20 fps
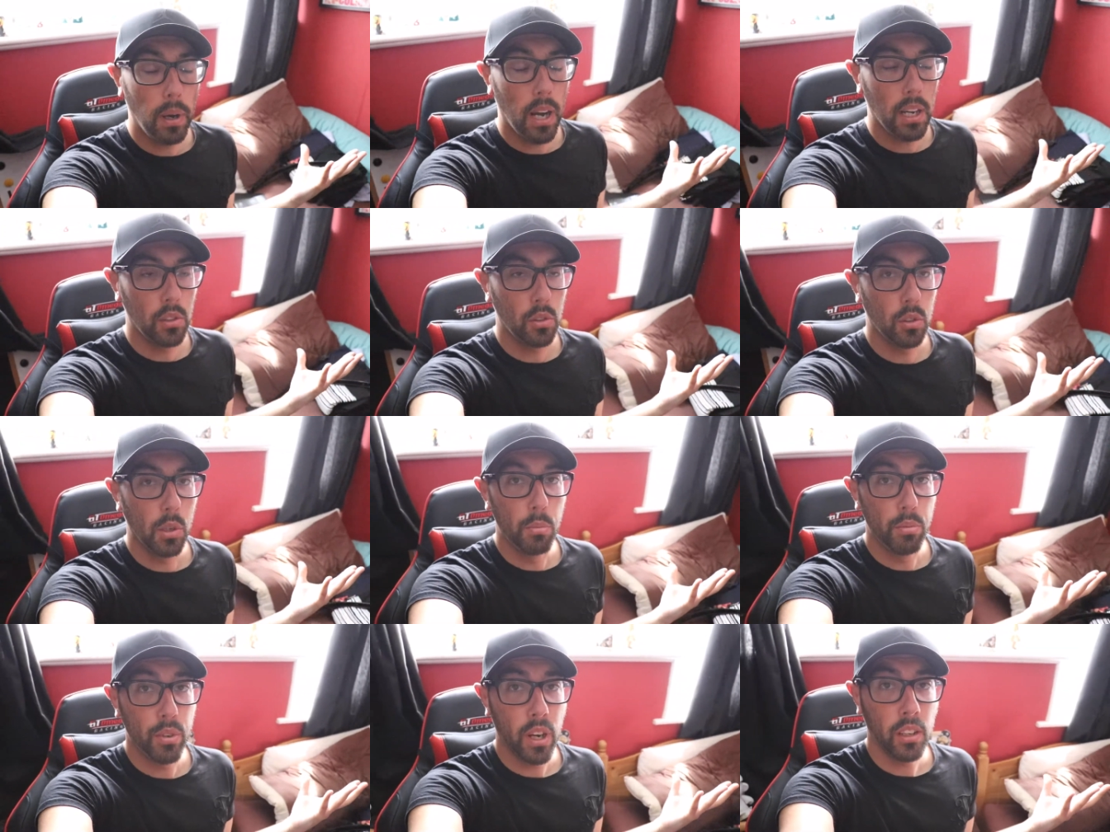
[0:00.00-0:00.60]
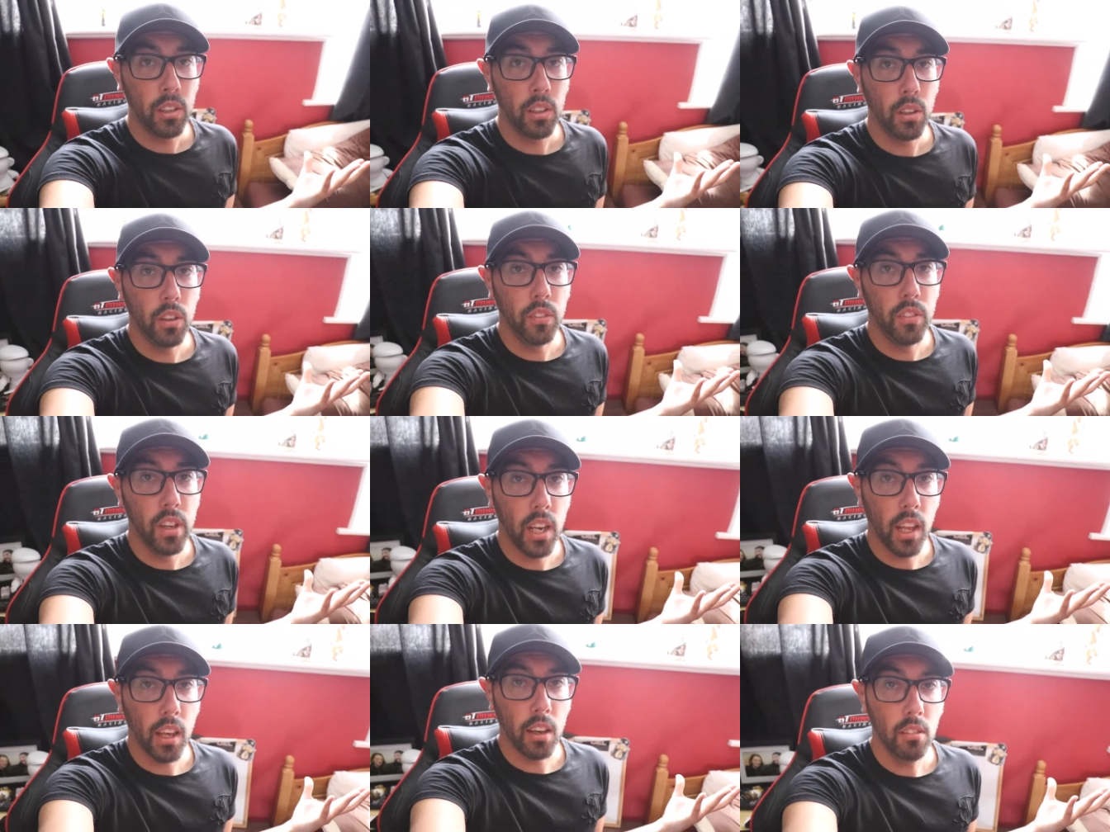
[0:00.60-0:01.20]
back to a brand new
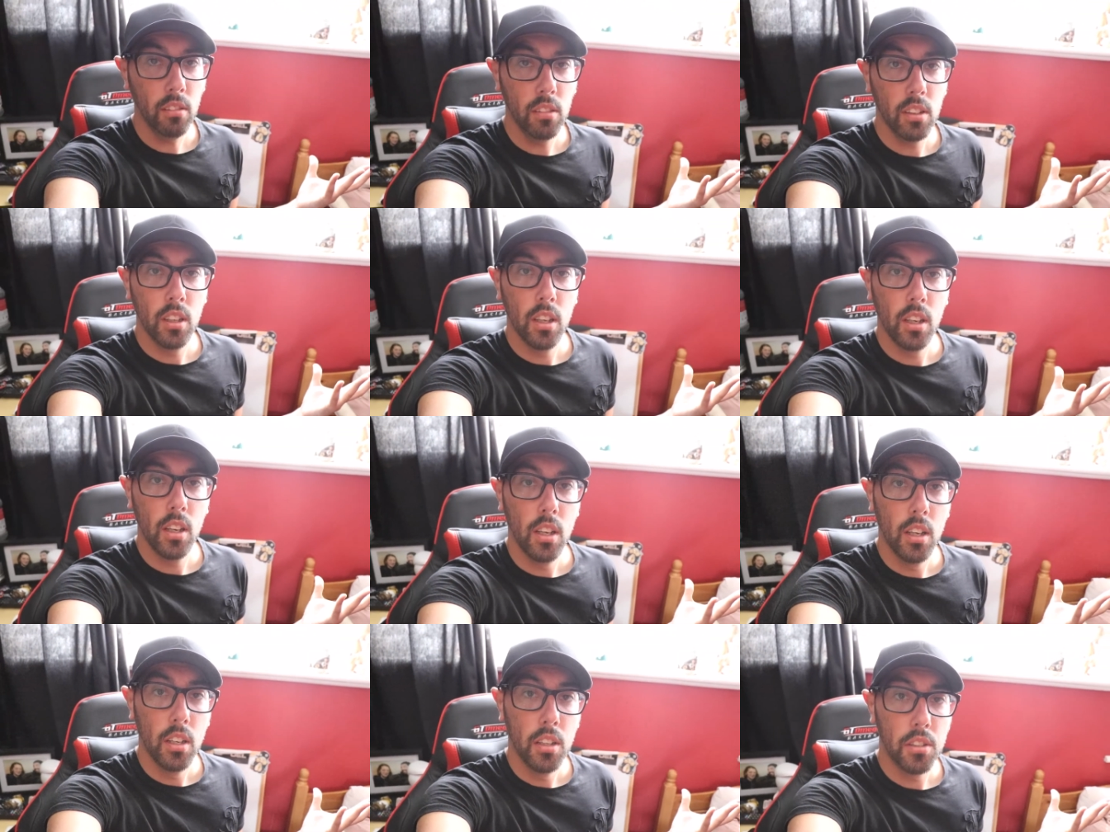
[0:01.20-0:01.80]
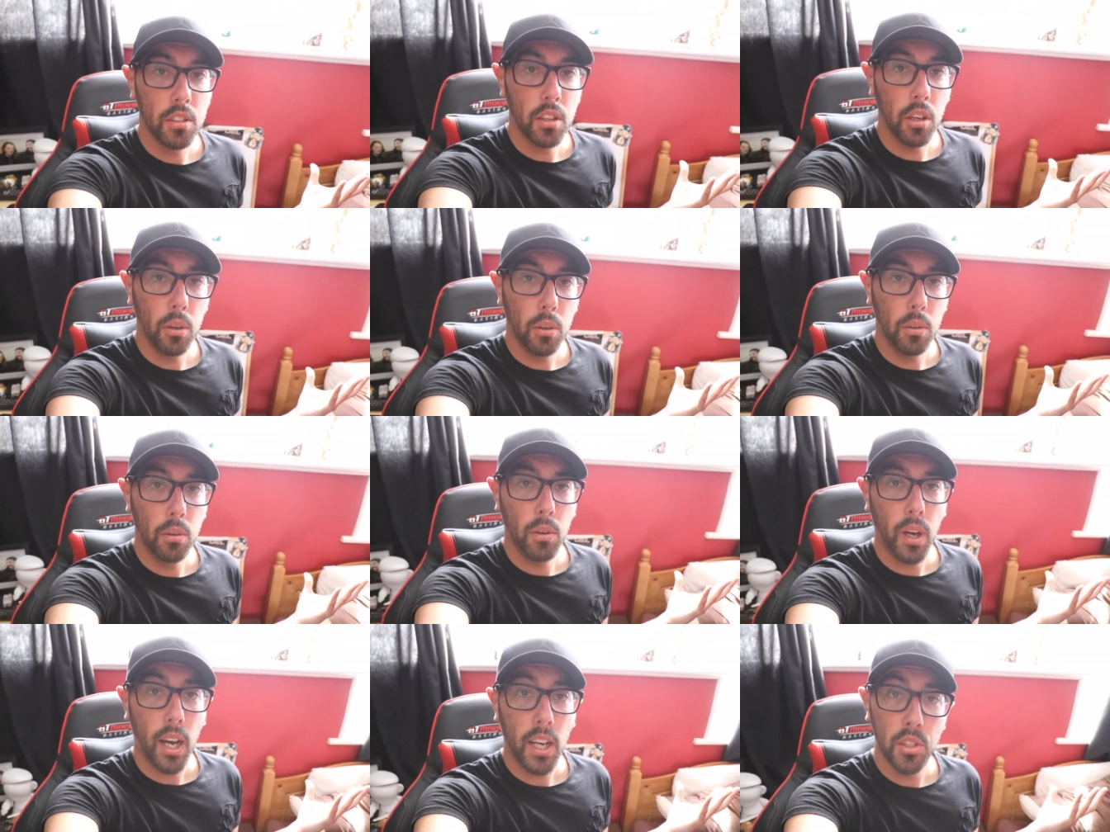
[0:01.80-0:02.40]
video.
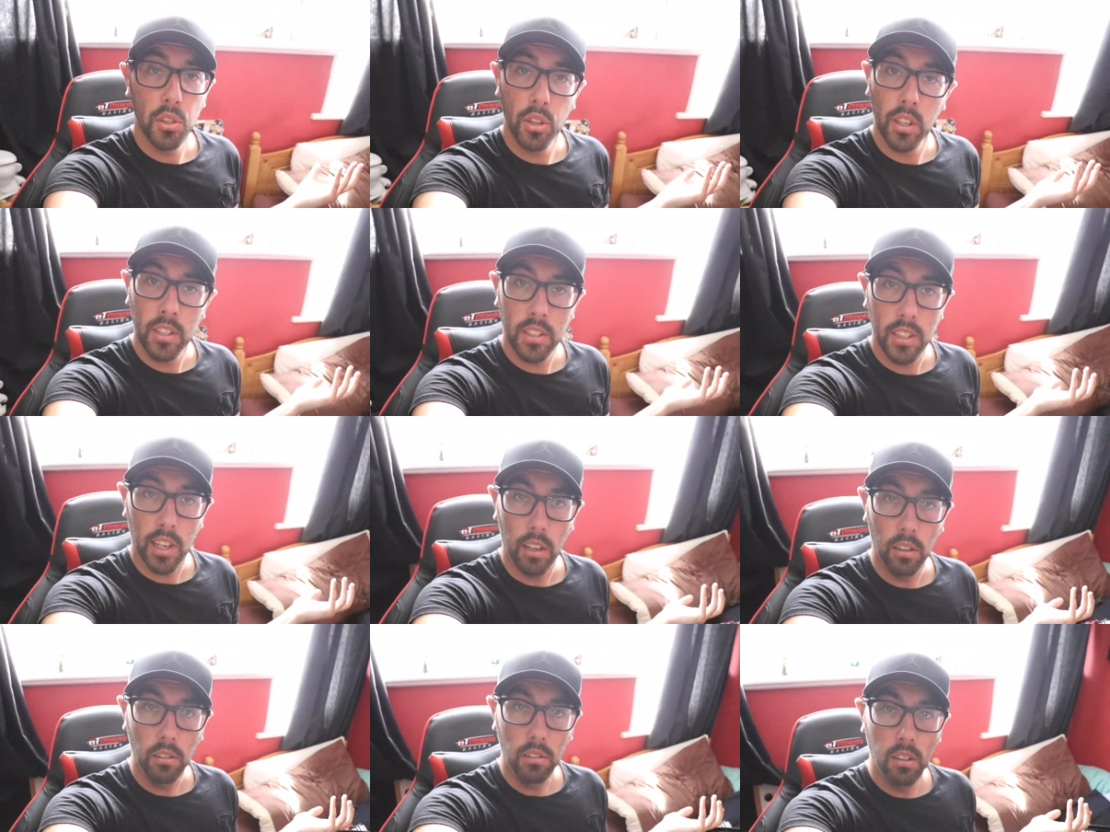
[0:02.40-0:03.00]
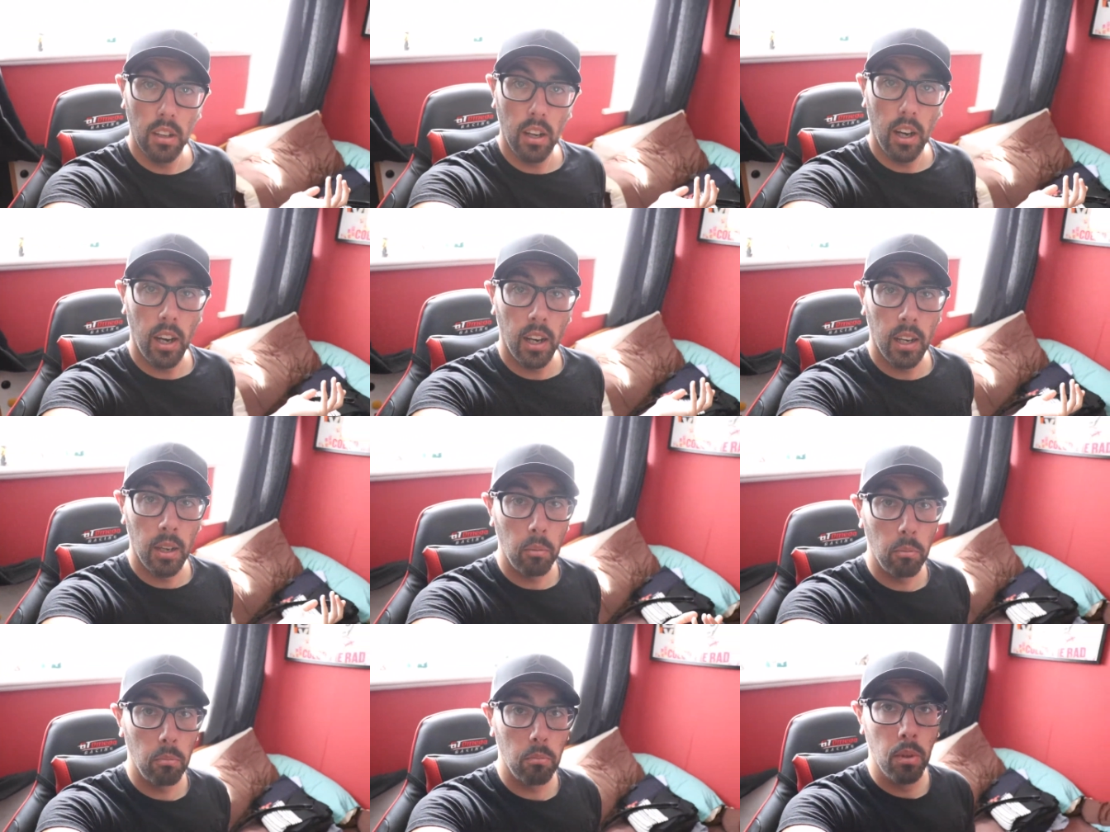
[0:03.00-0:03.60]
So as you can tell,
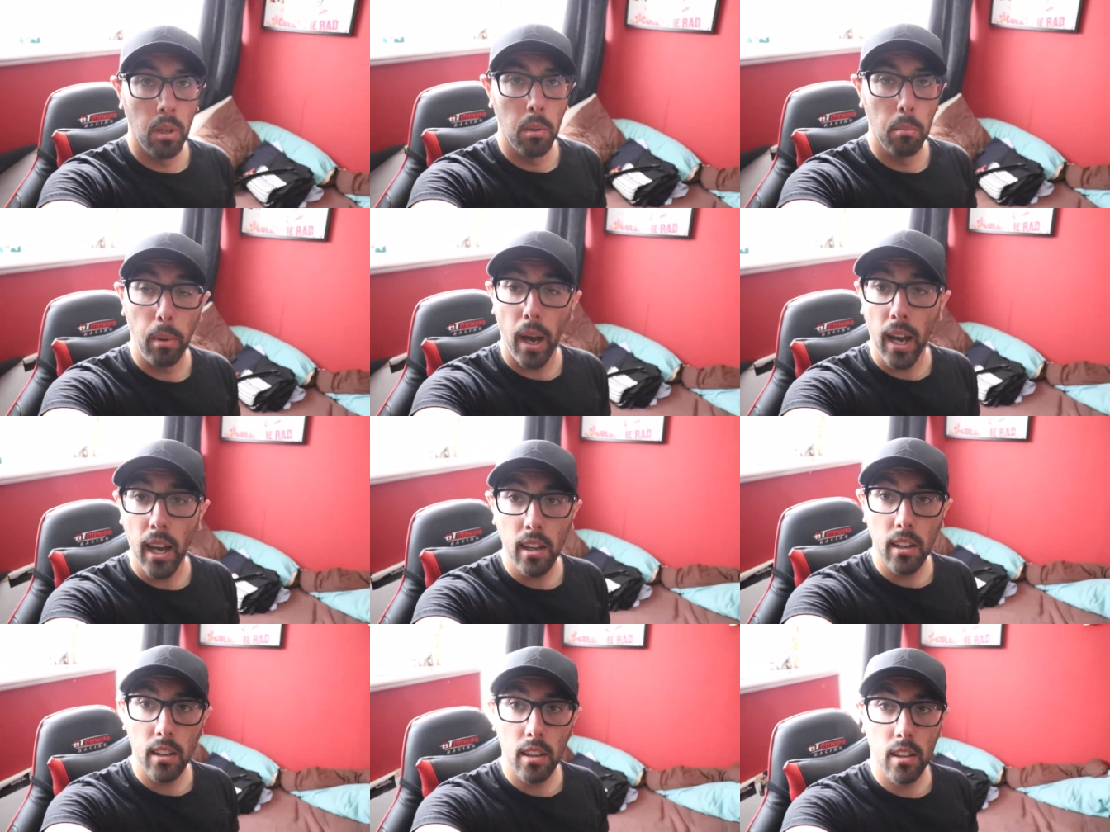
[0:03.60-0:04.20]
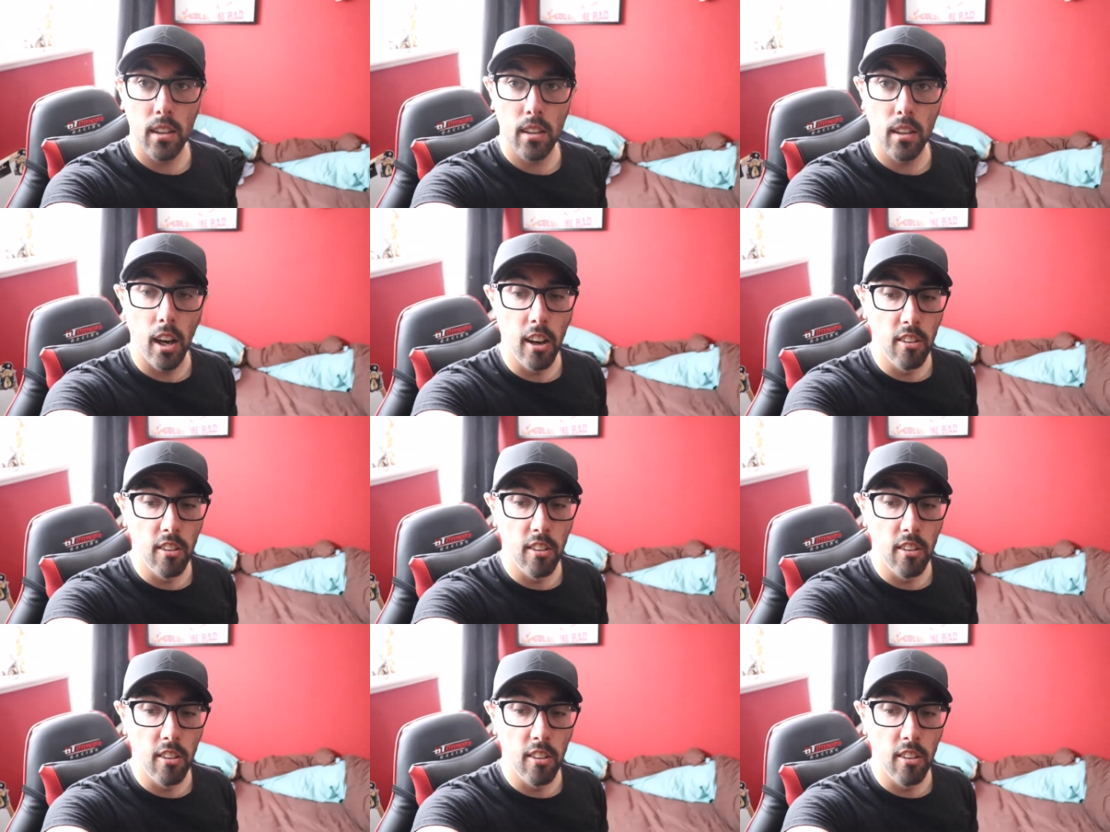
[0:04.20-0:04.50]
I'm back.